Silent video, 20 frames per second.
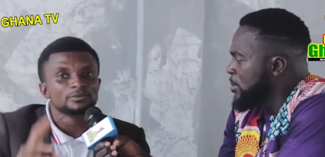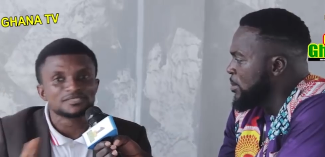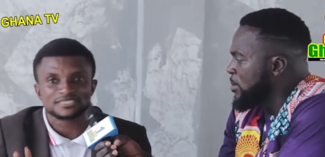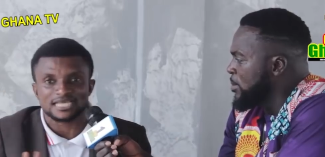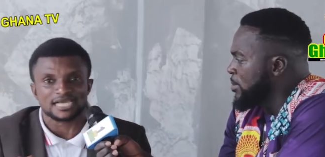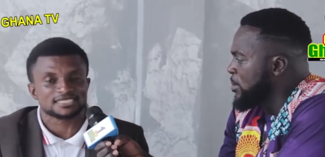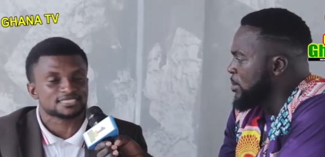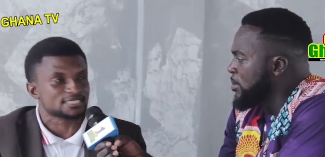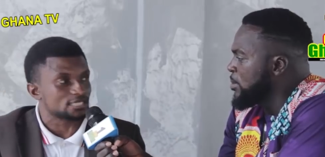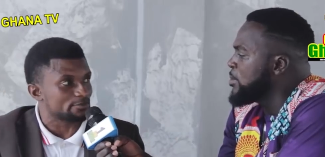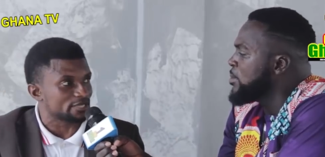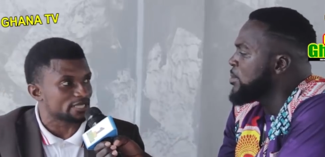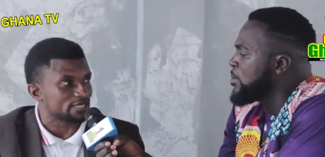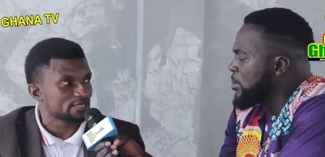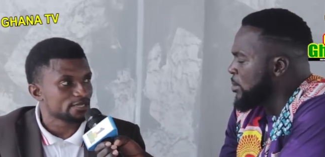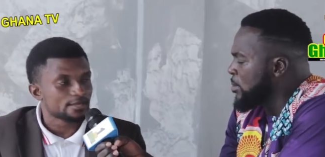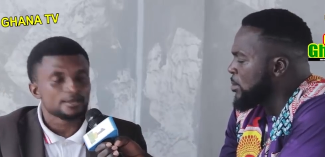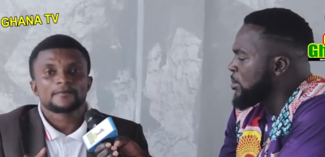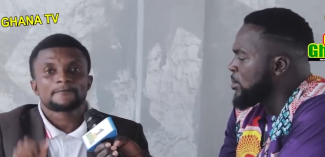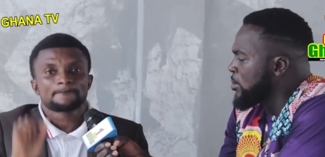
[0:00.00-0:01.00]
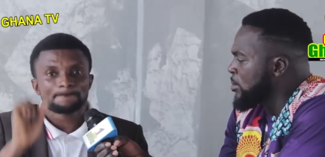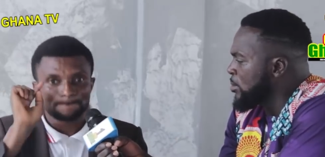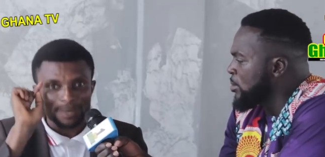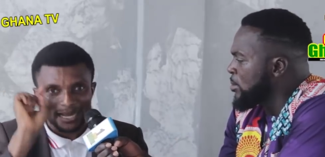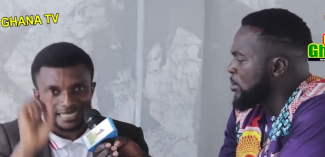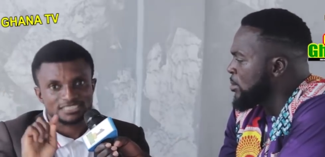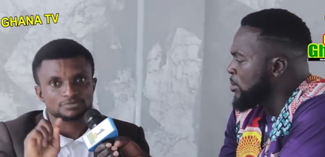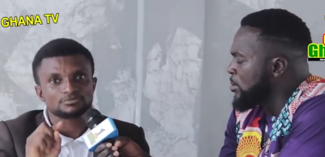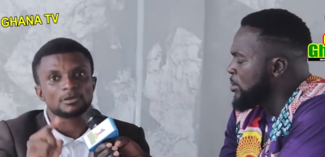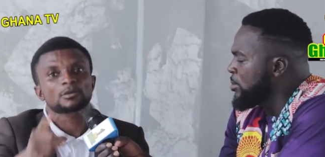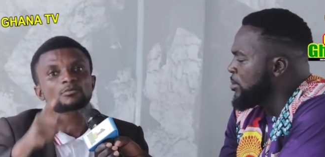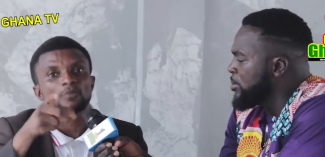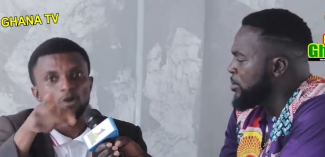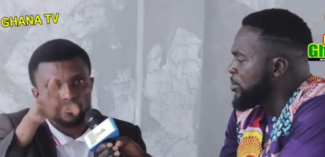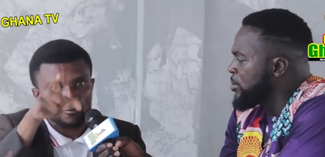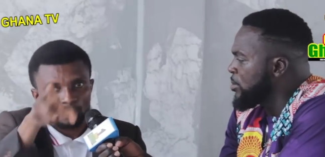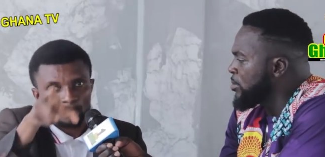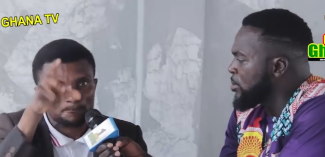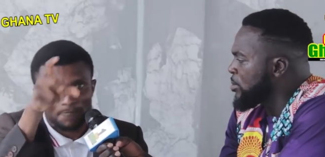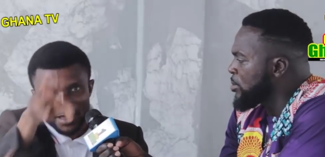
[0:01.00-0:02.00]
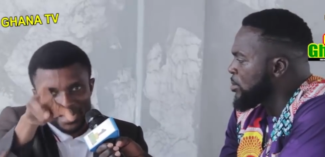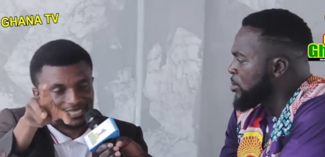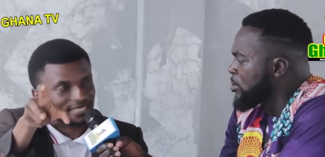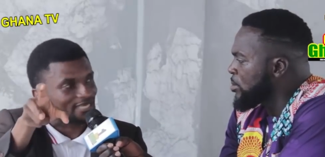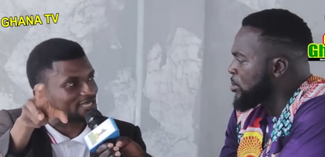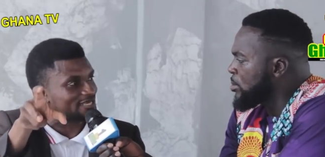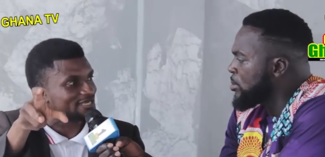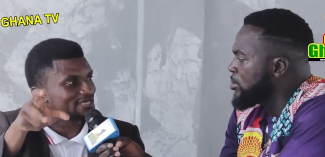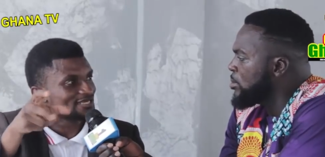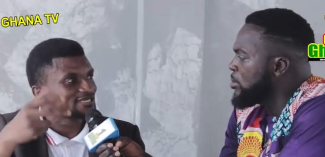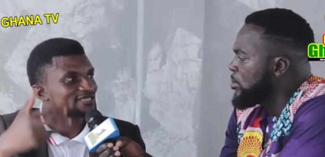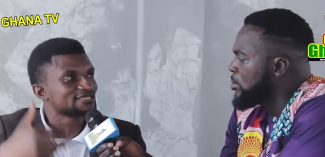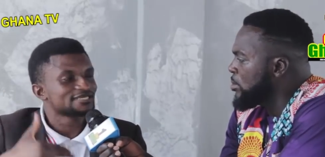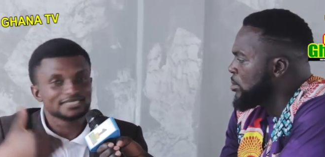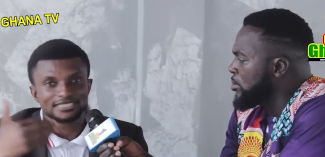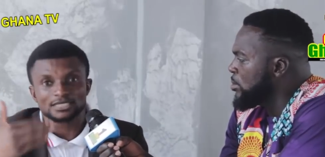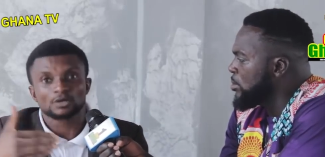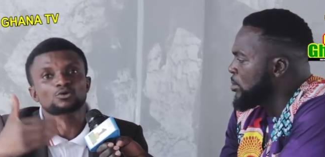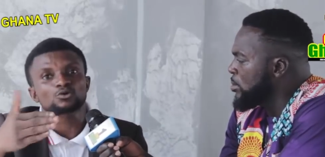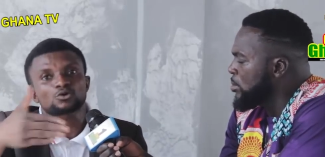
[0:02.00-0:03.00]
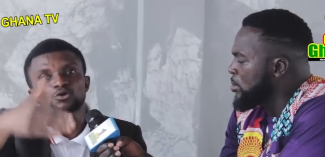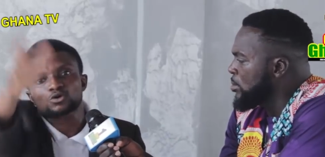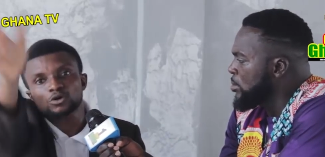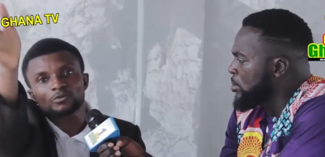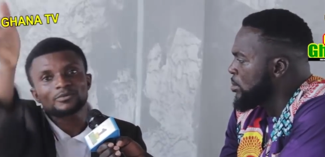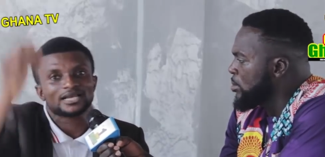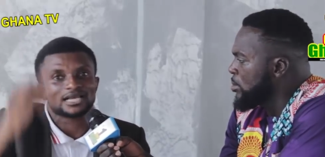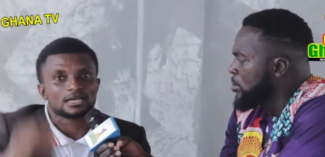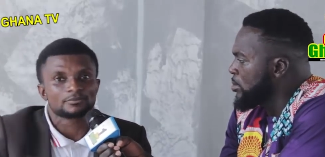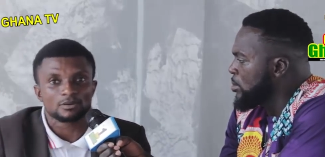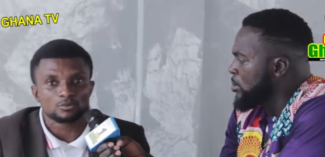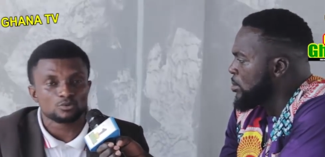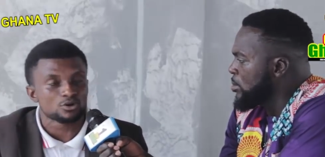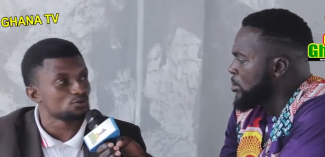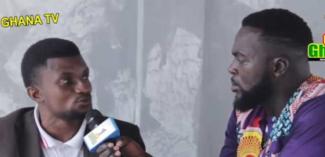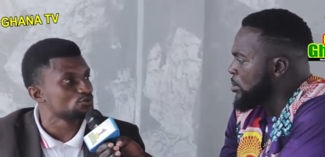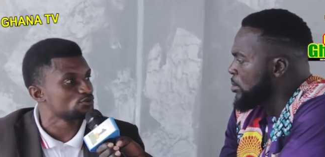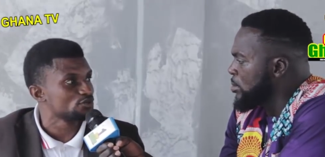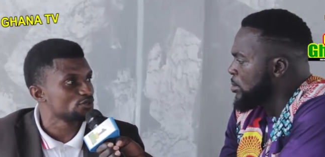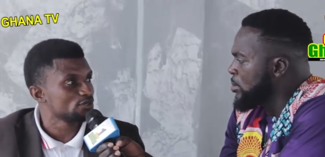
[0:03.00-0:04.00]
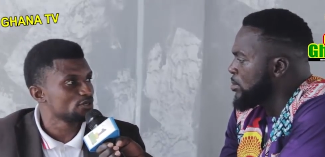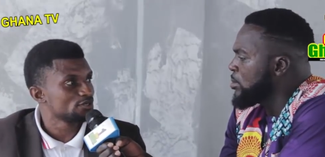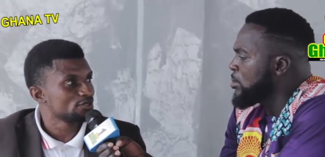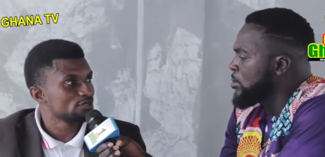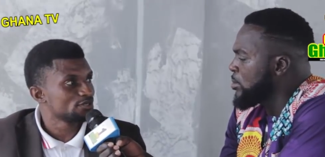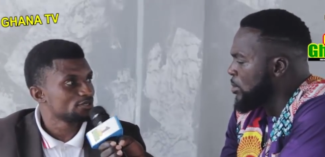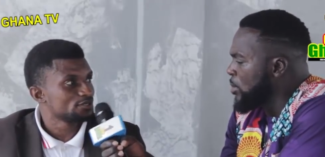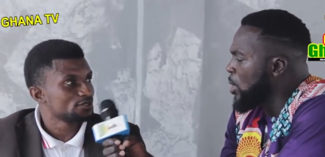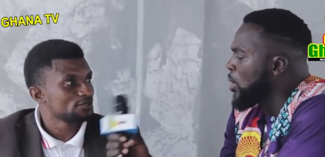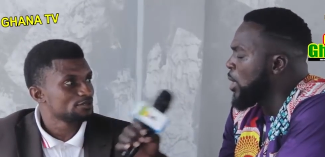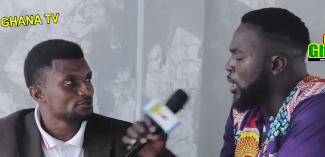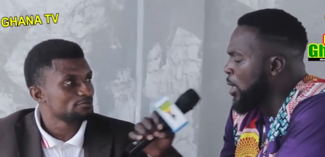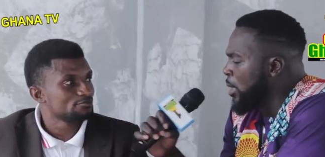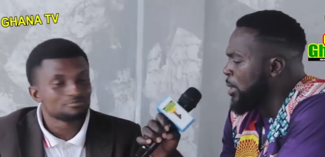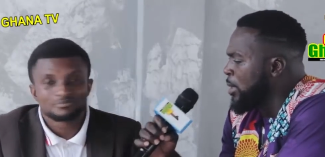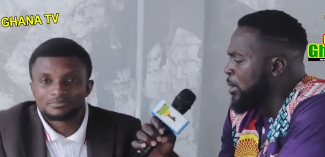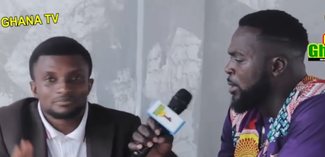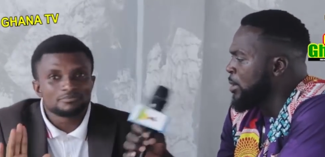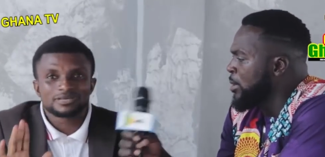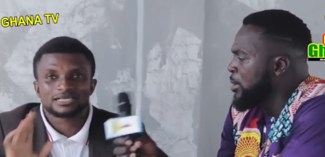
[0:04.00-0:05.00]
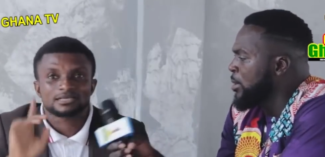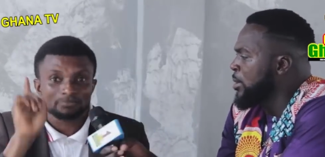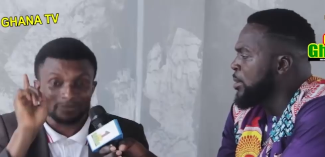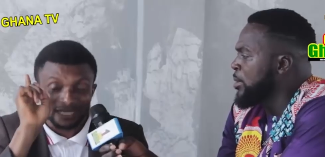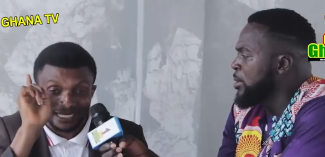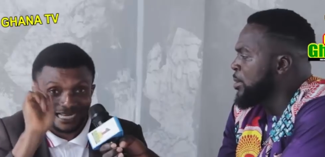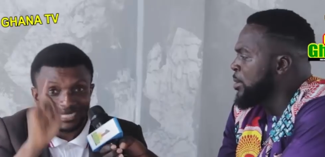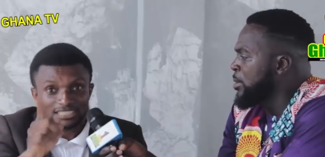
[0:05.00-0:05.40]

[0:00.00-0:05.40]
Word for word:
Speaker 1: Bibisa answer me. But my mom paye, the uncle Crobecam. Okay. Make